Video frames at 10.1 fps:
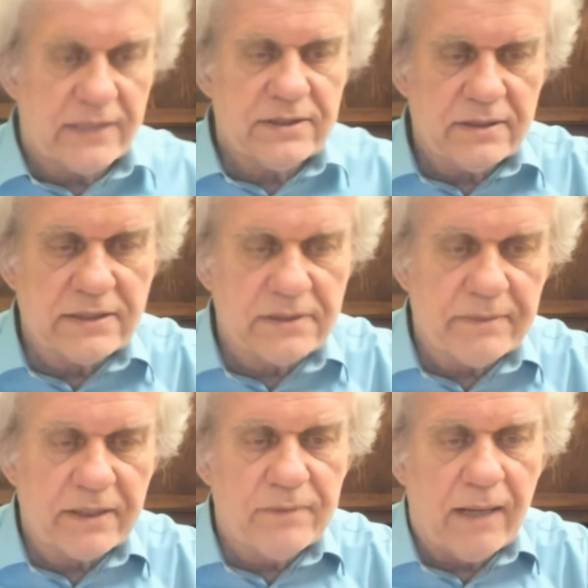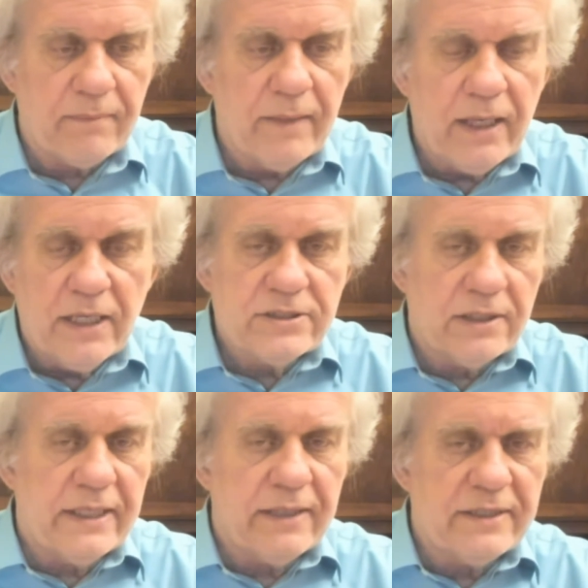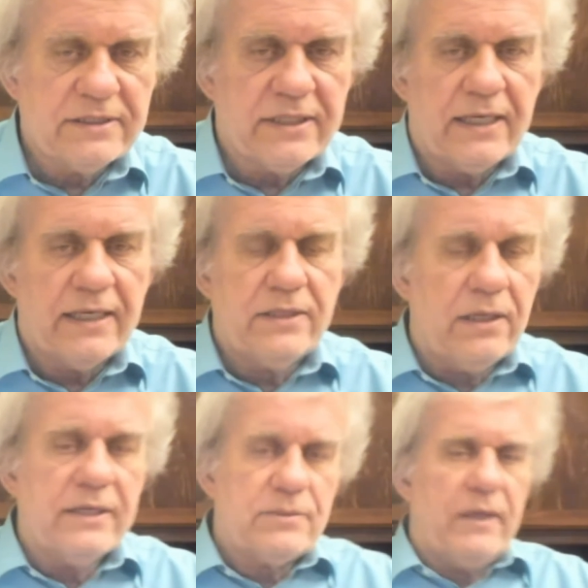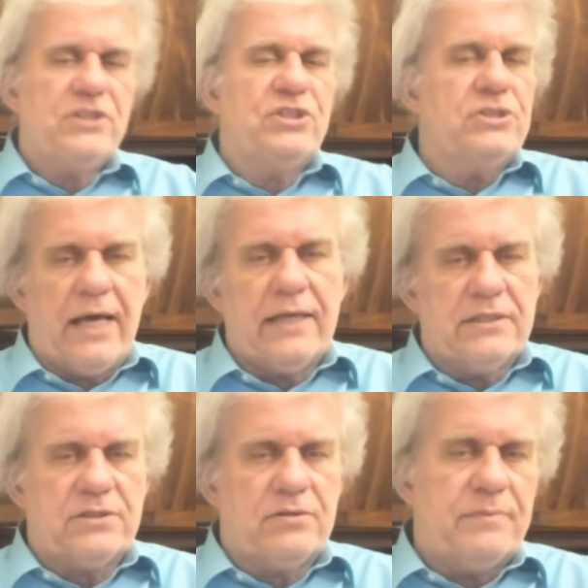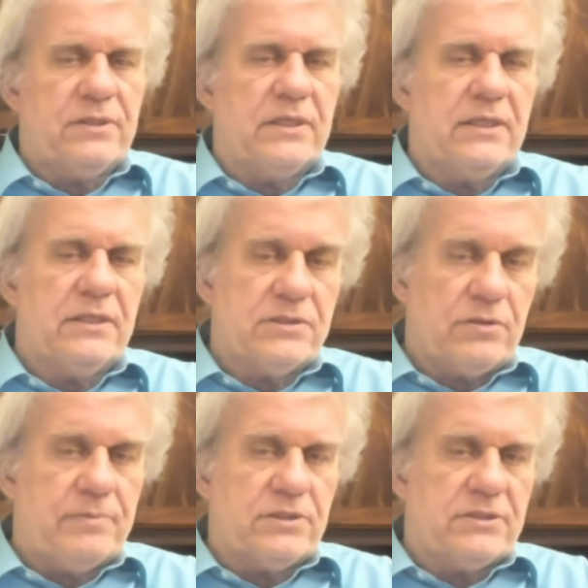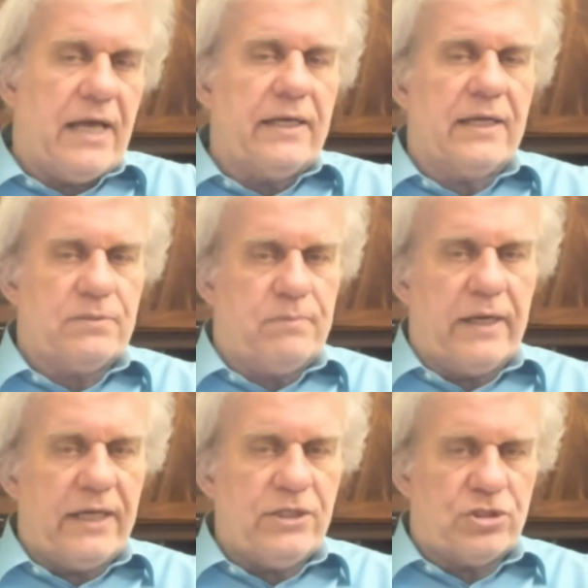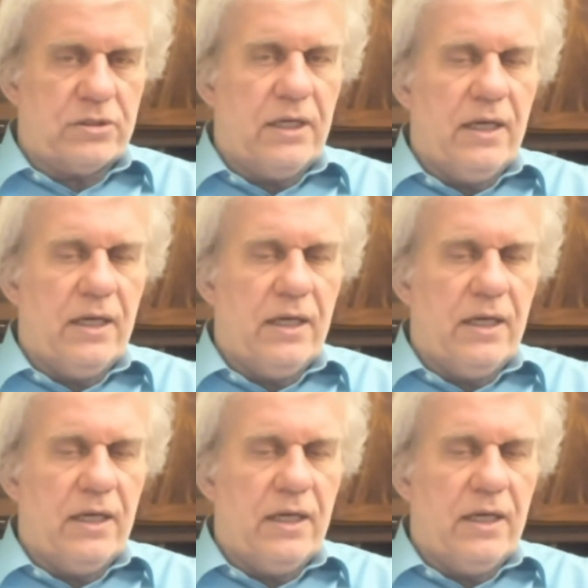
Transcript: That's the big problem. So, anyways, no, an explanation is not a description, and a description is not an explanation.